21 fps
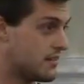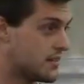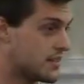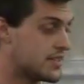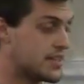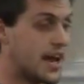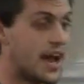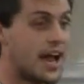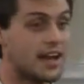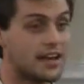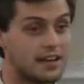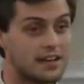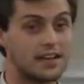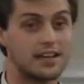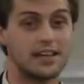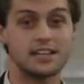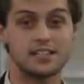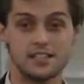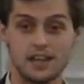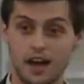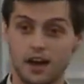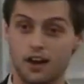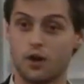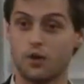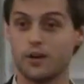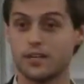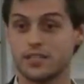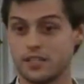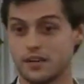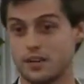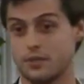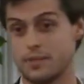Sadly, it's not
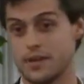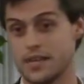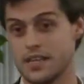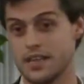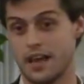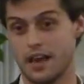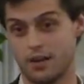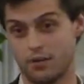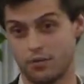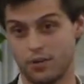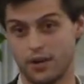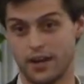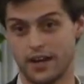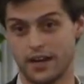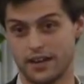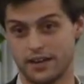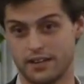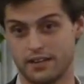always going to be that way.